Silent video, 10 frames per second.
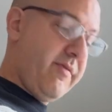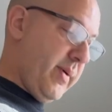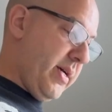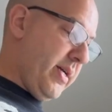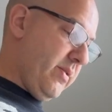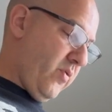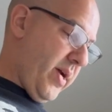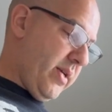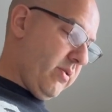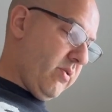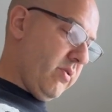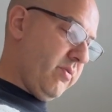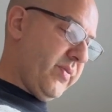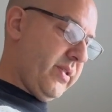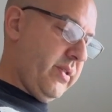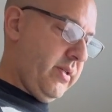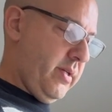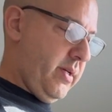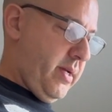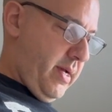of mine, Rand Holmes.
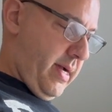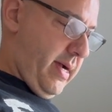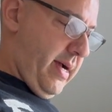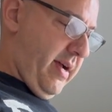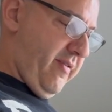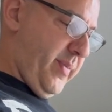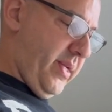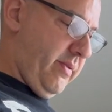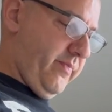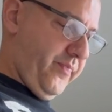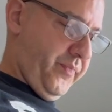I've been